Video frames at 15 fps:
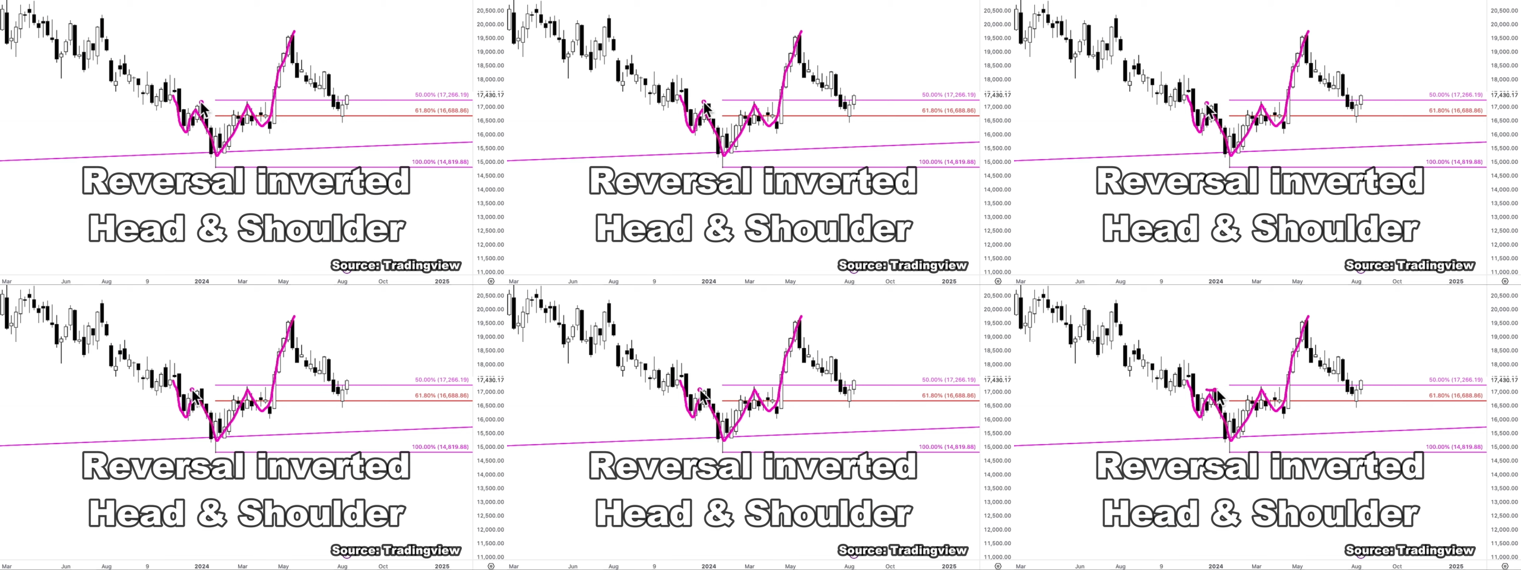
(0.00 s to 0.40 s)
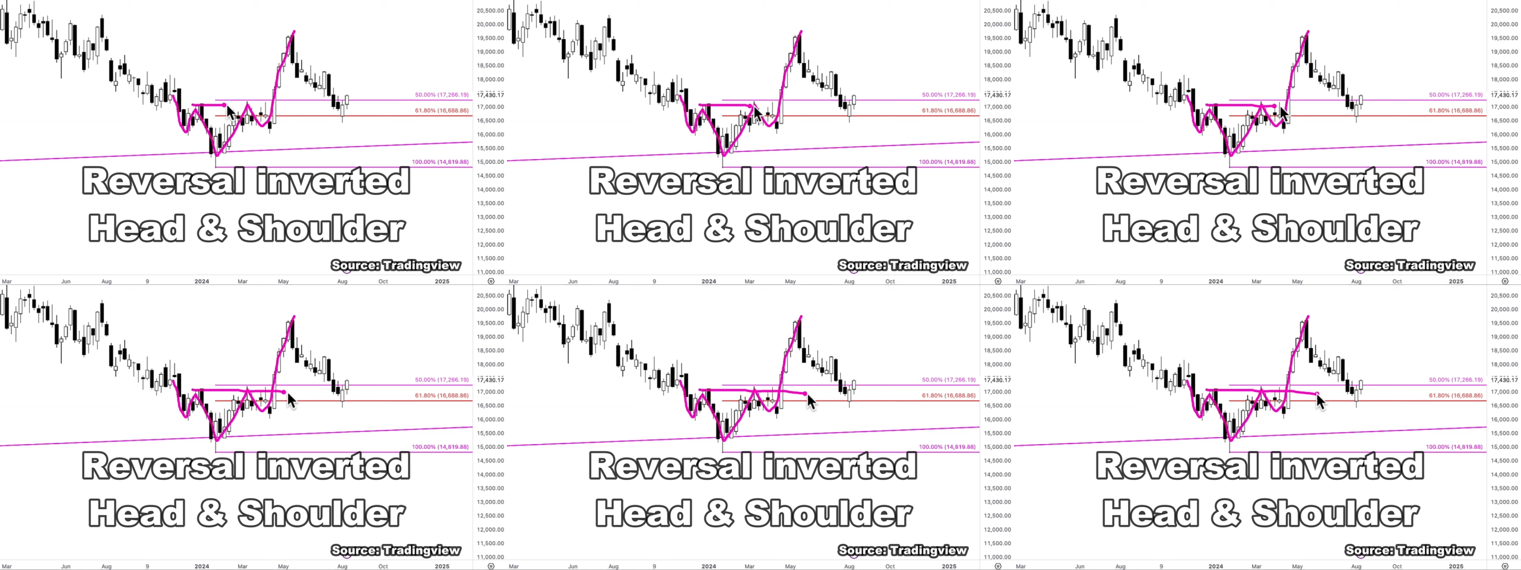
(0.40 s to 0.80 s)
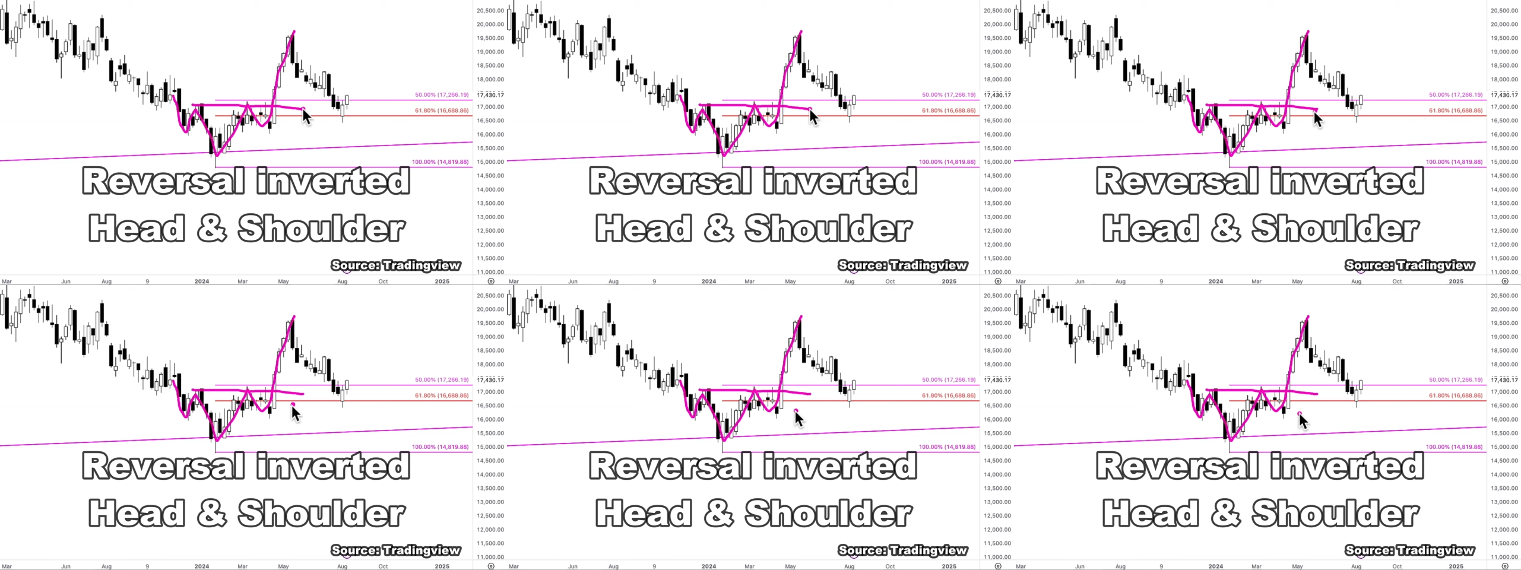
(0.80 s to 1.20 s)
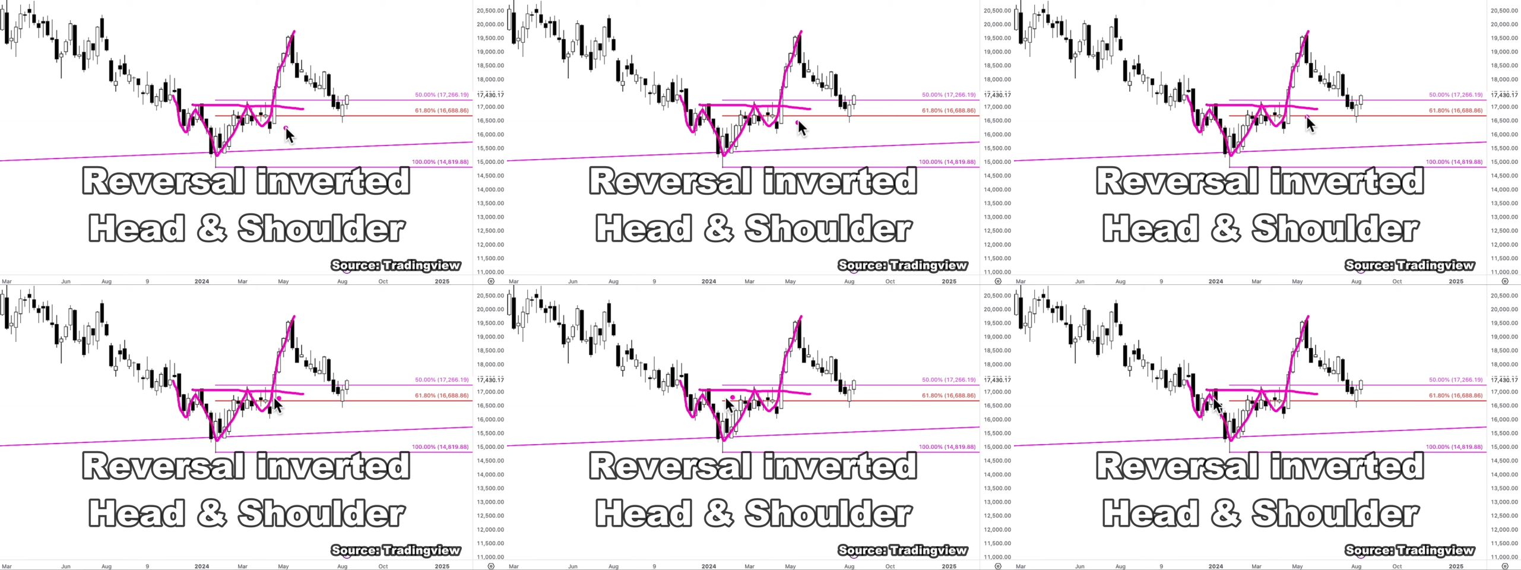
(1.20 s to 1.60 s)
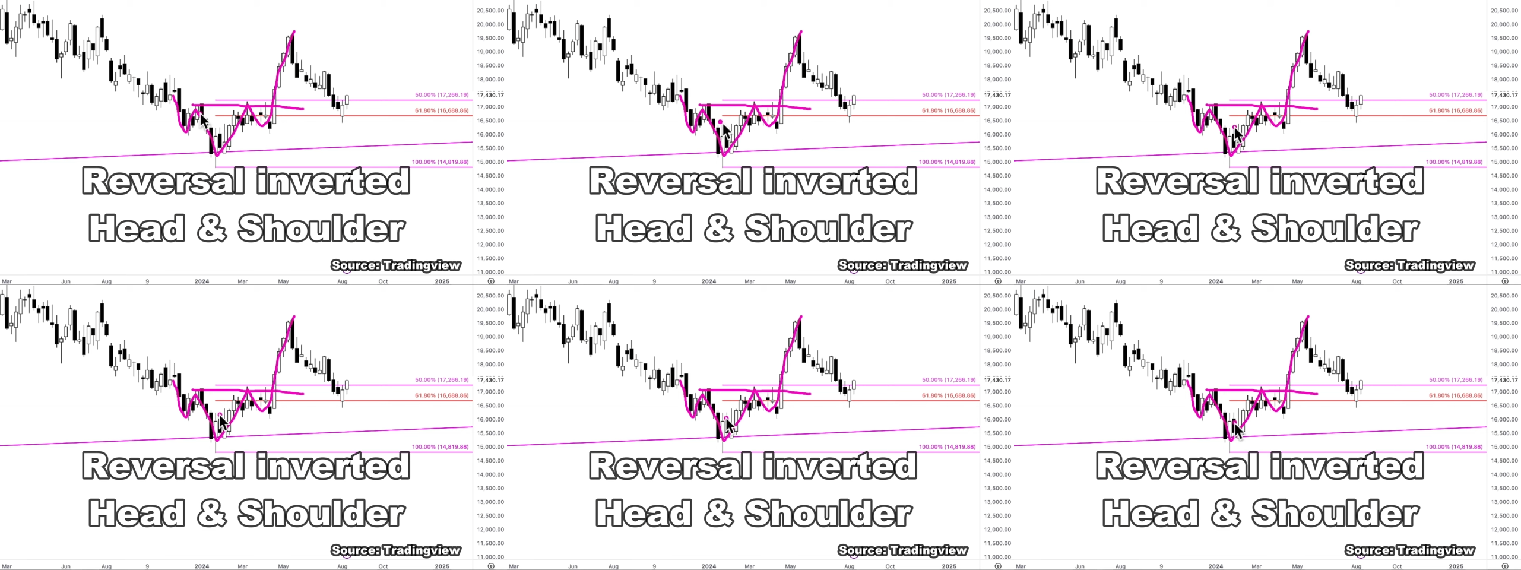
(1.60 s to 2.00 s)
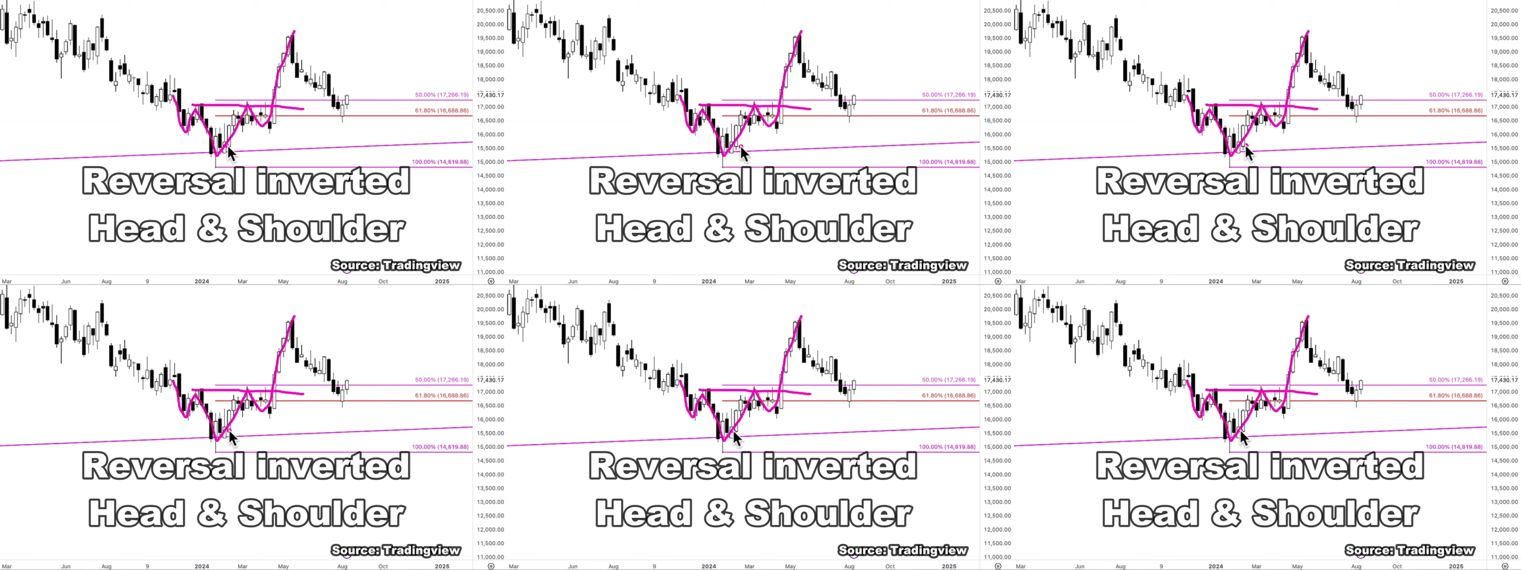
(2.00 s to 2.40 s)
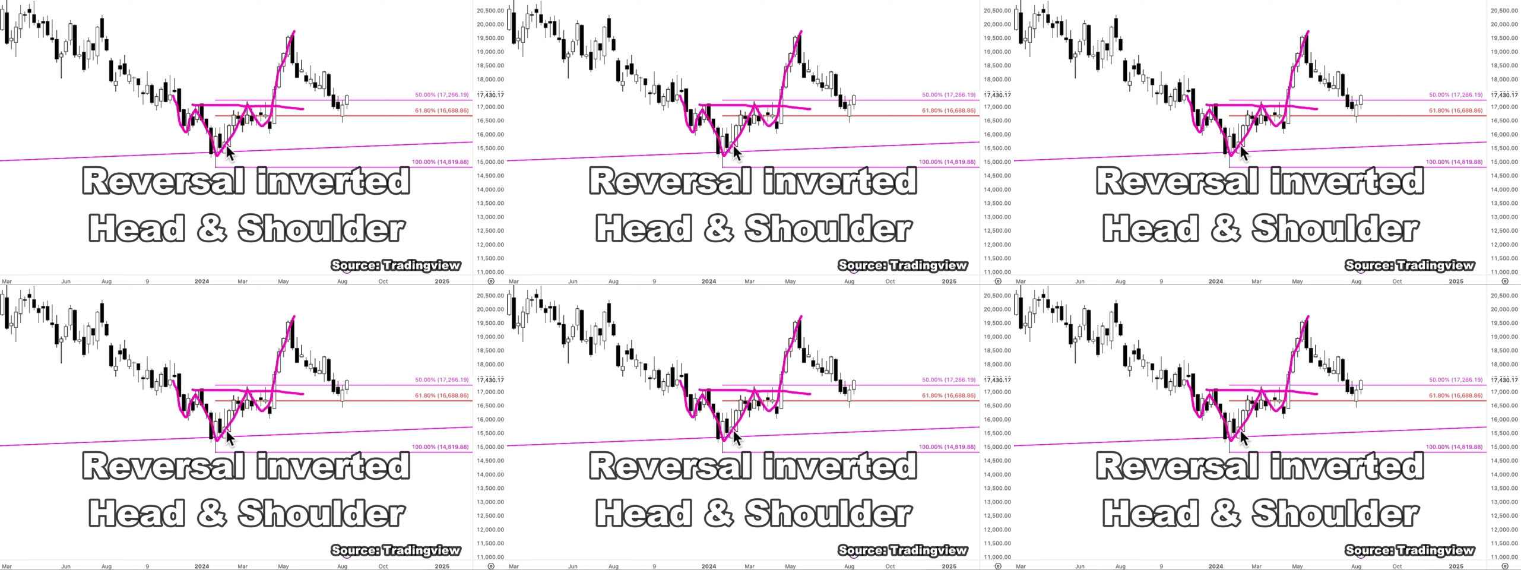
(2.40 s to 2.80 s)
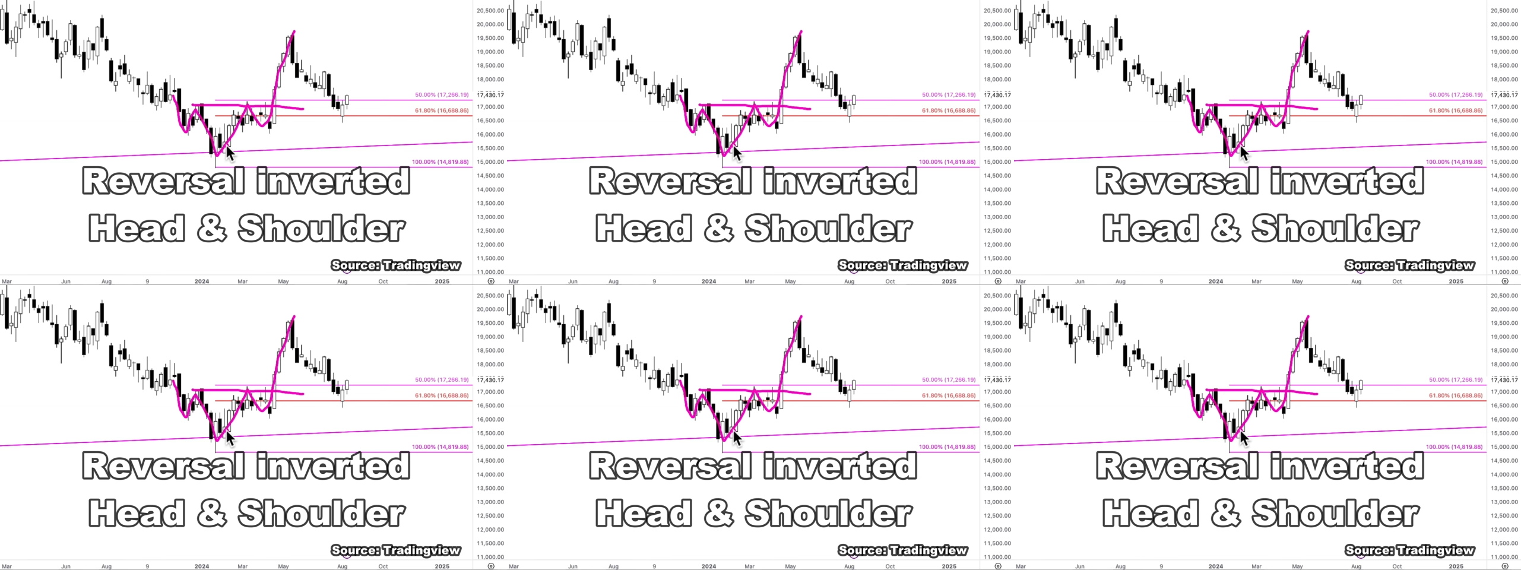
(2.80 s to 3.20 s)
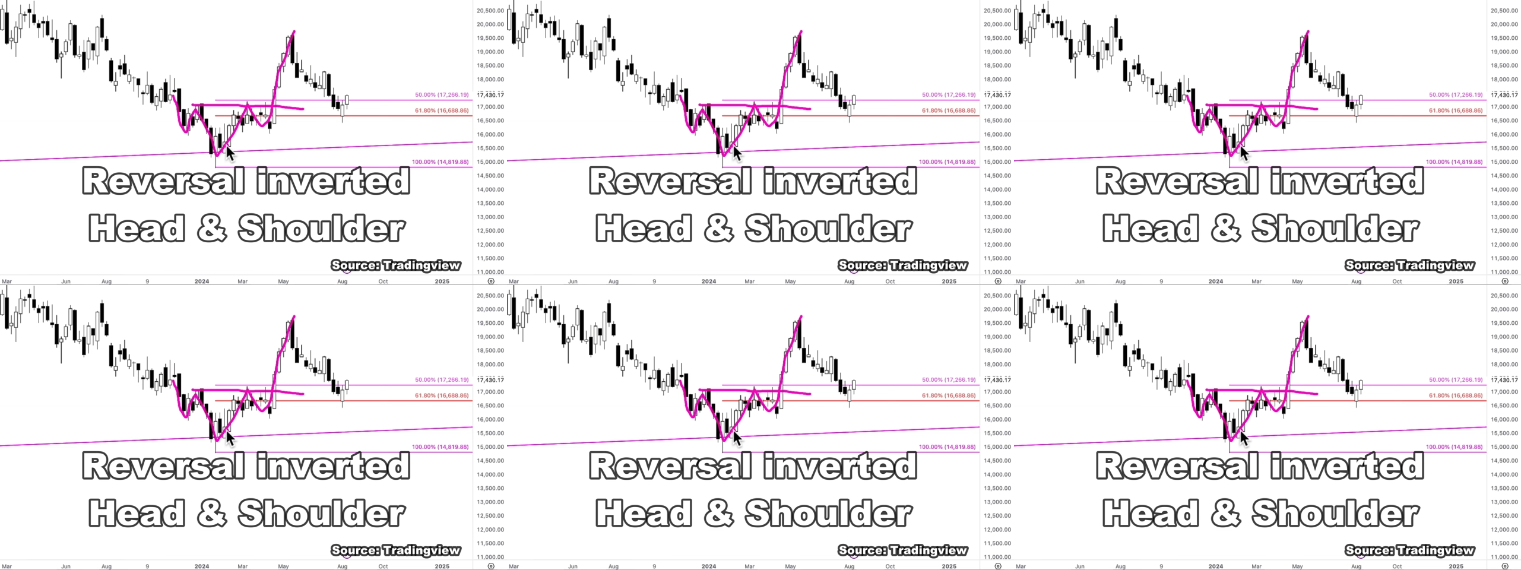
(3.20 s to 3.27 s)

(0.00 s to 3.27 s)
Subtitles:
No face is visible, so there are no lips to read.